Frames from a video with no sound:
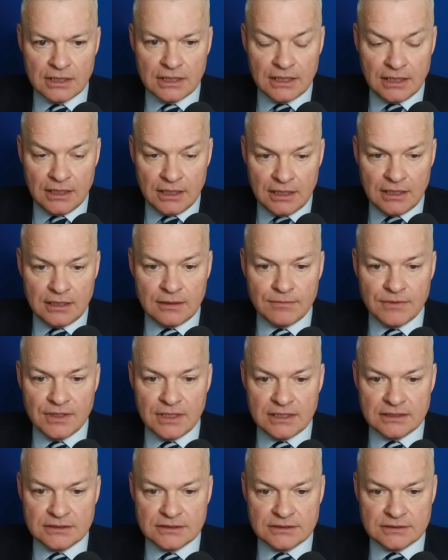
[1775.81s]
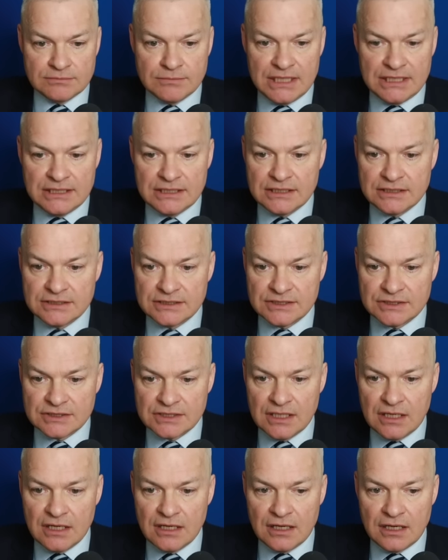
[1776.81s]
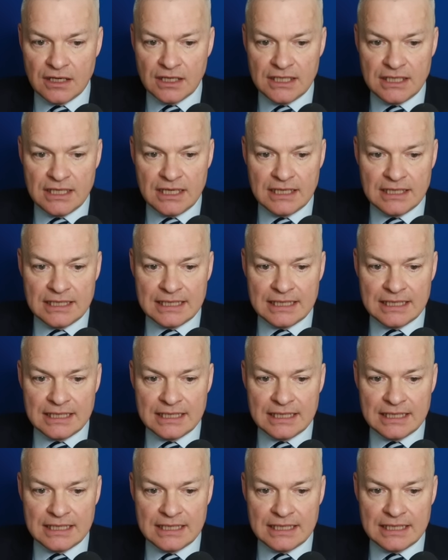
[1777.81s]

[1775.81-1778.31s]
Yeah, that's making sky.